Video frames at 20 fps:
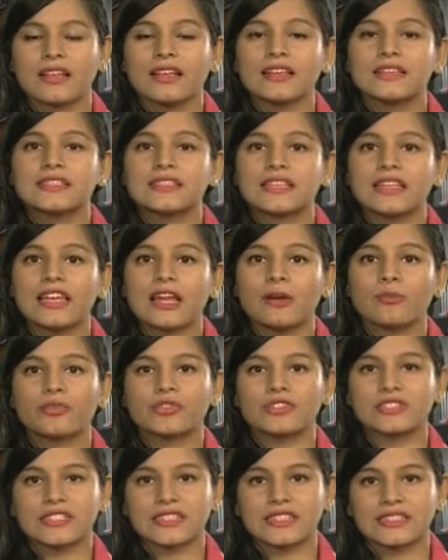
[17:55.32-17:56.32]

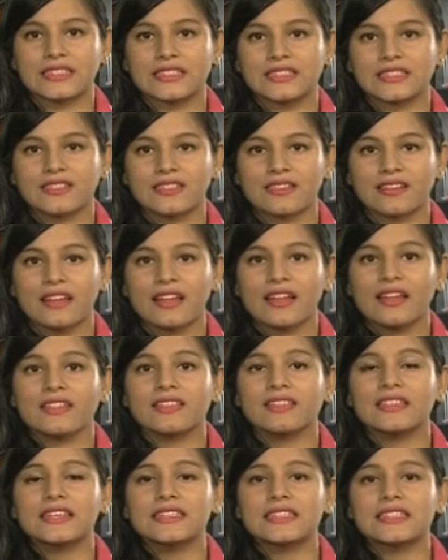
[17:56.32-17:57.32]
Celebrities
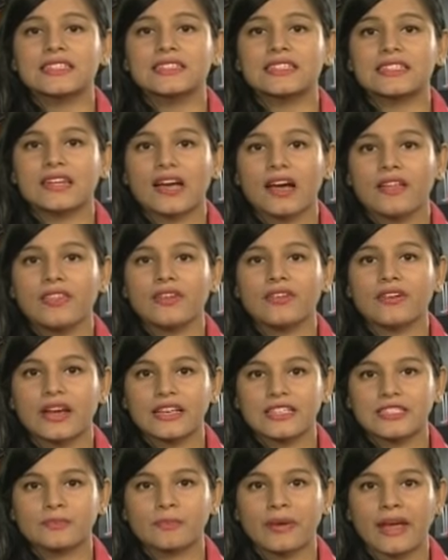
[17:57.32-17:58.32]
This is another
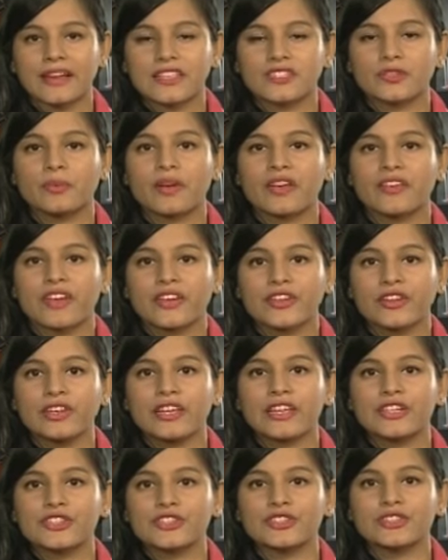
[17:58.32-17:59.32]
aspect where
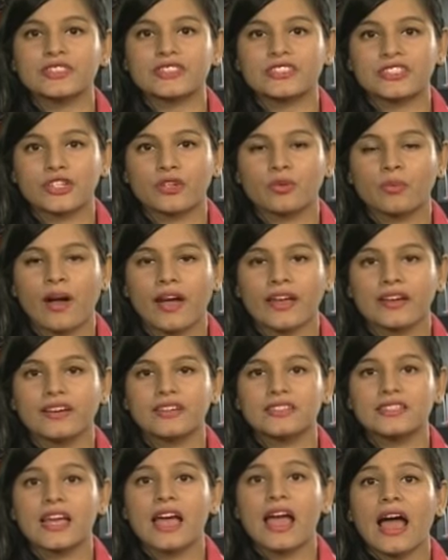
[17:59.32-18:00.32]
regulation is
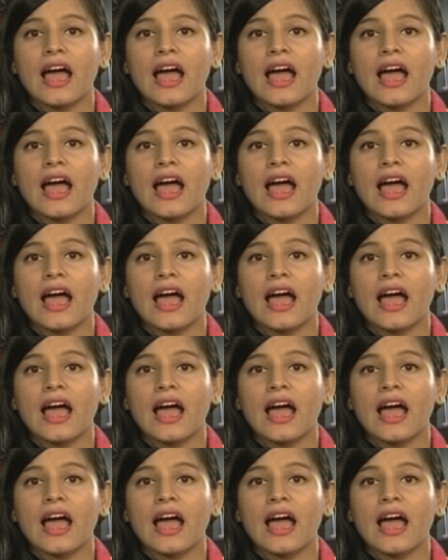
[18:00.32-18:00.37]
required